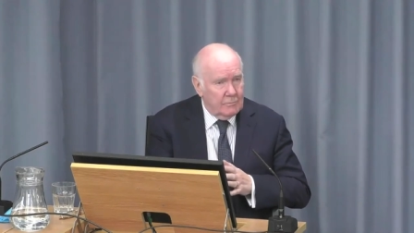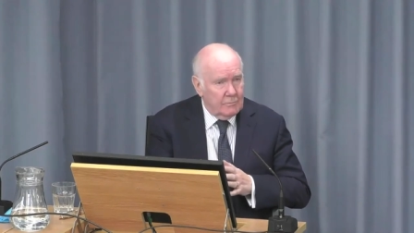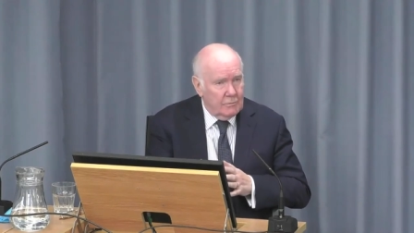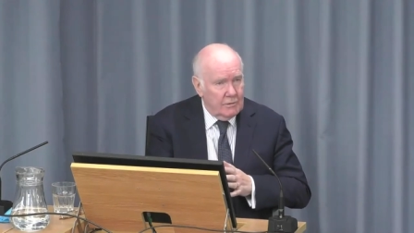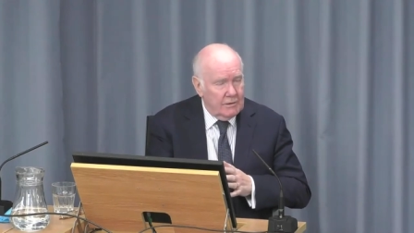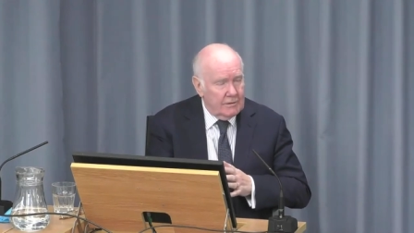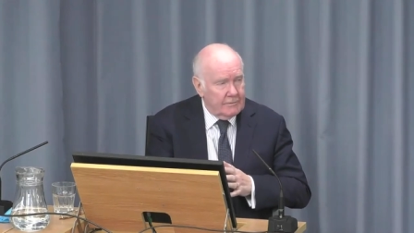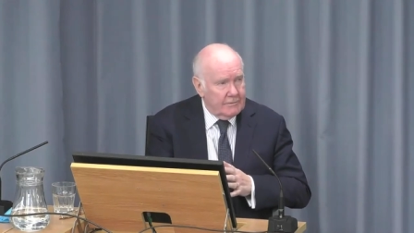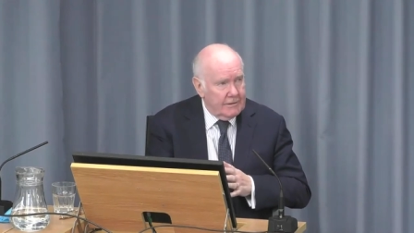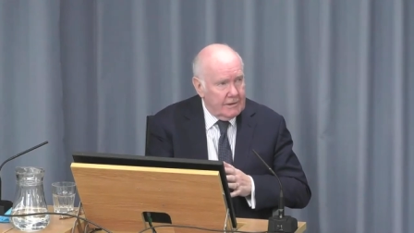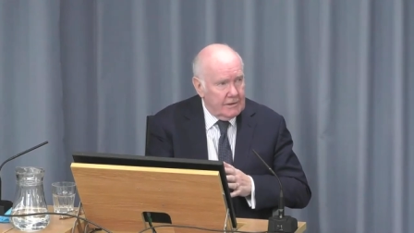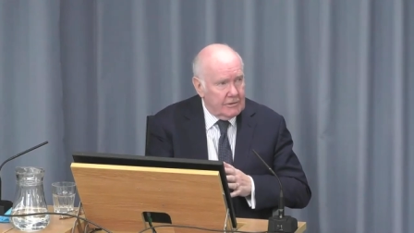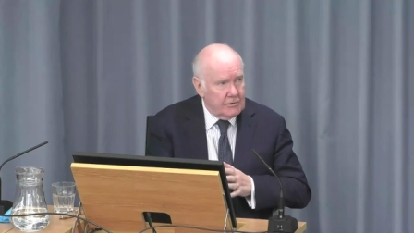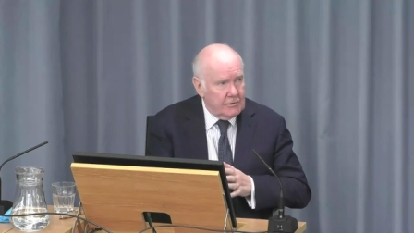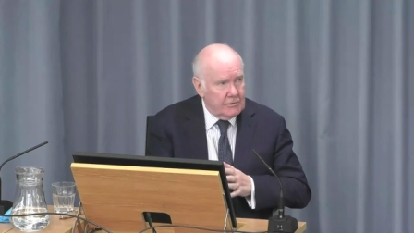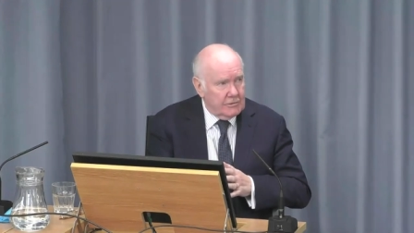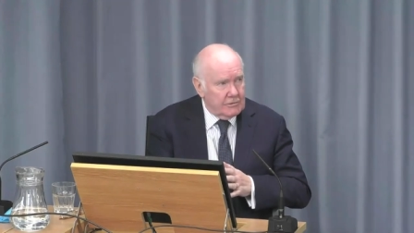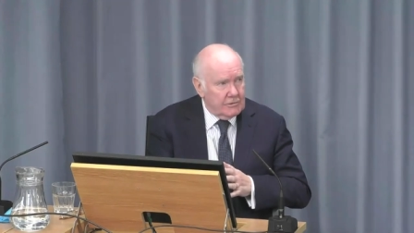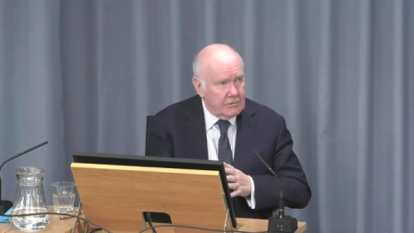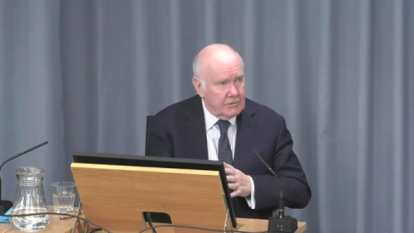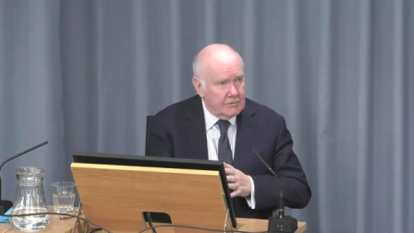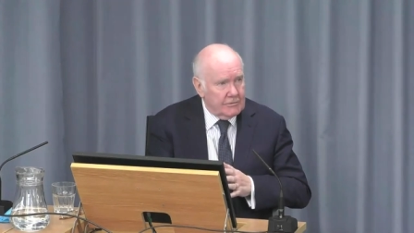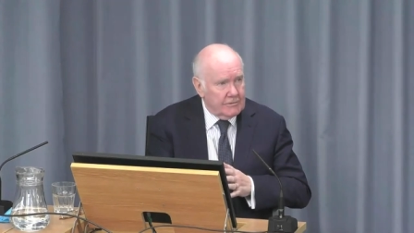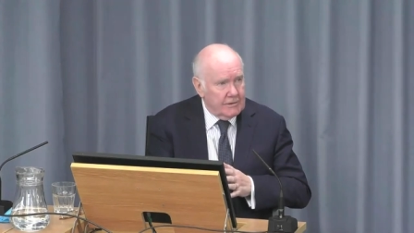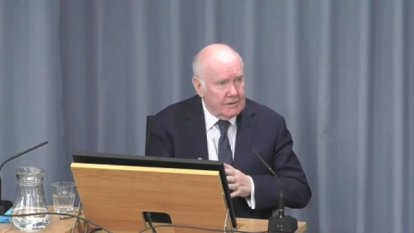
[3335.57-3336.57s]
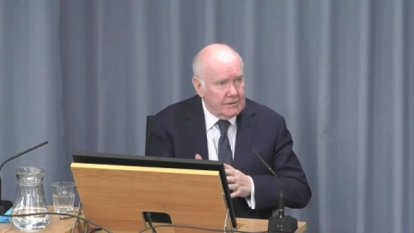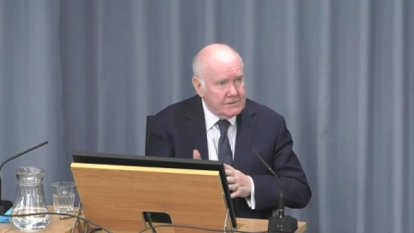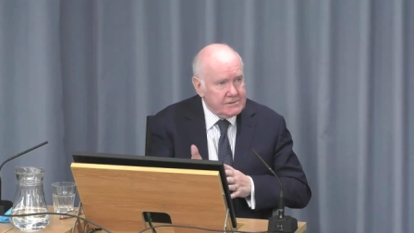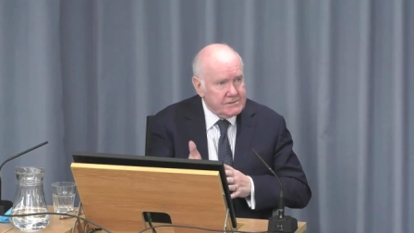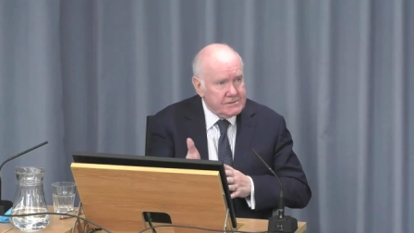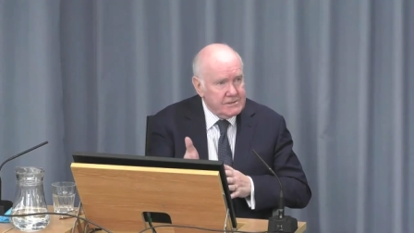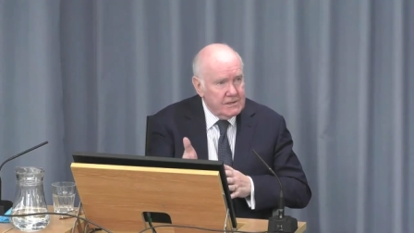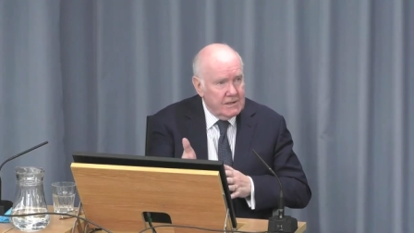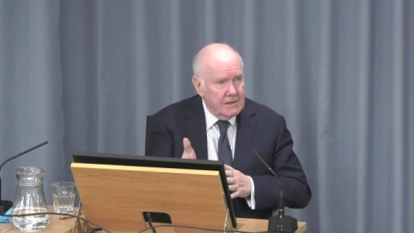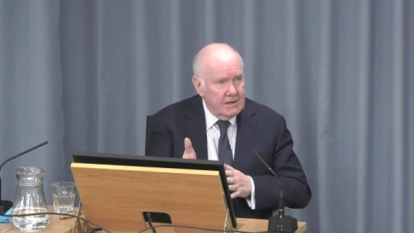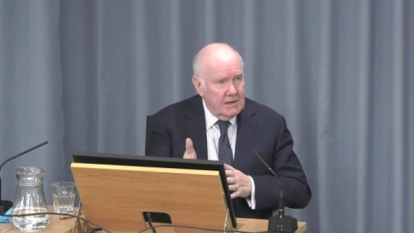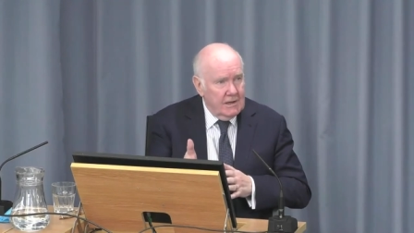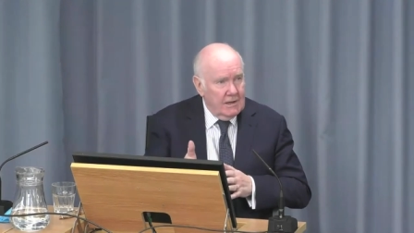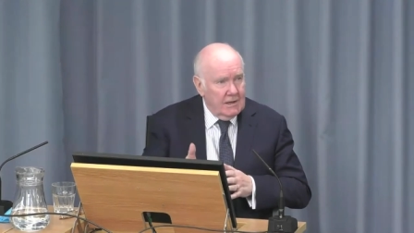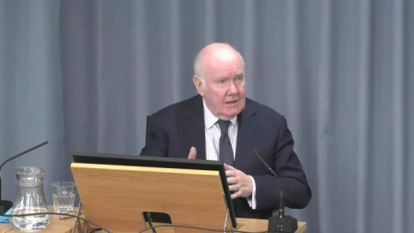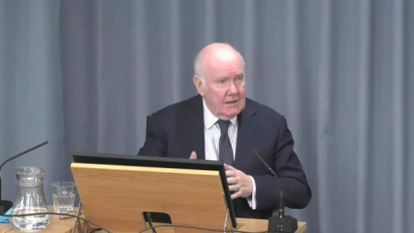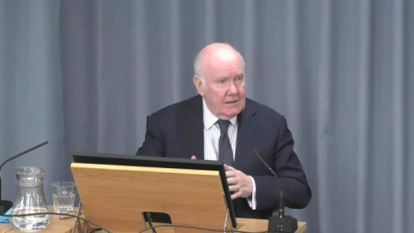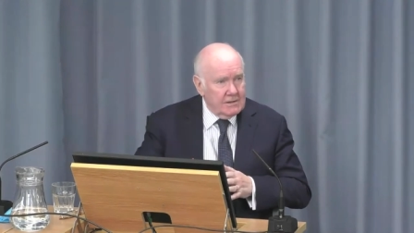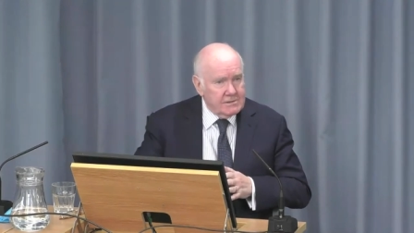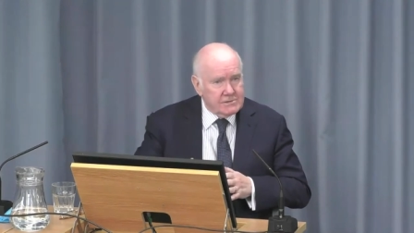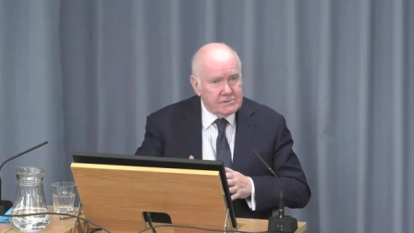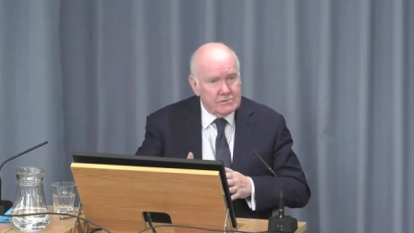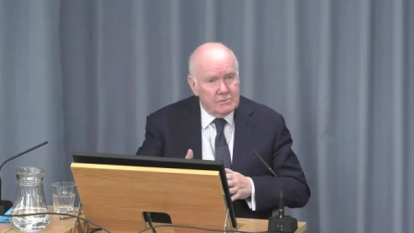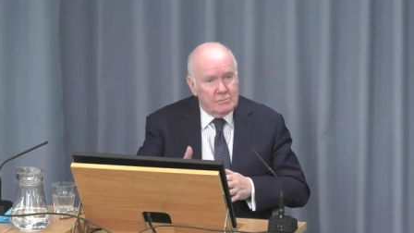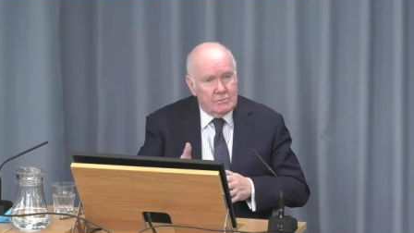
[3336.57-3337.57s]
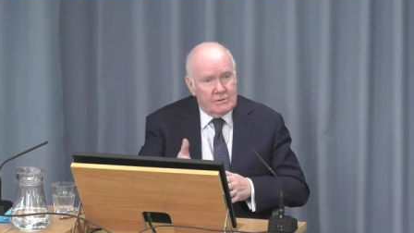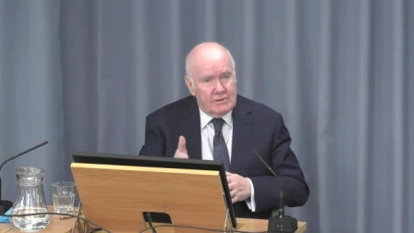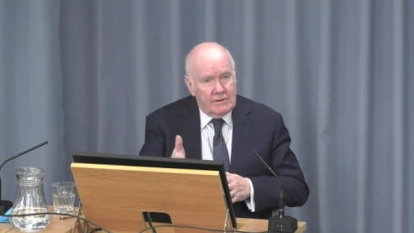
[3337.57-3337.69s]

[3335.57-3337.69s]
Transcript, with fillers: where they could on this, and so